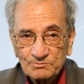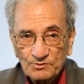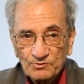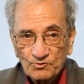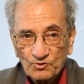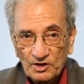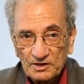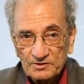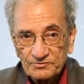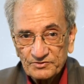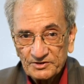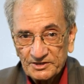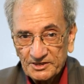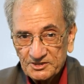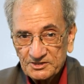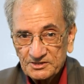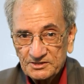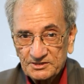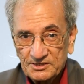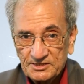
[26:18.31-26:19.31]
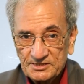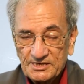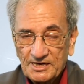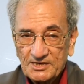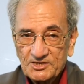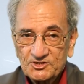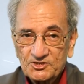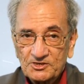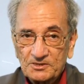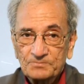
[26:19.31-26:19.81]
before I finish this
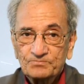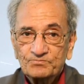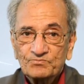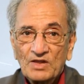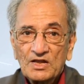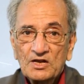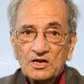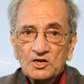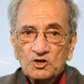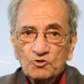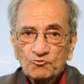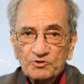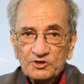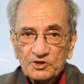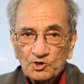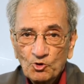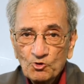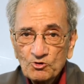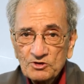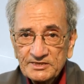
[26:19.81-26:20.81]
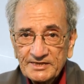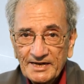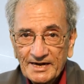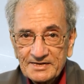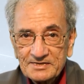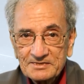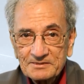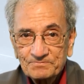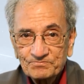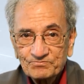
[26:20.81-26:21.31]
lecture. We note
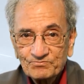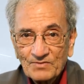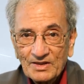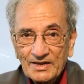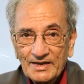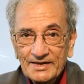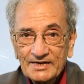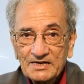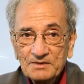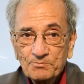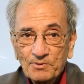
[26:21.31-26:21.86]
that in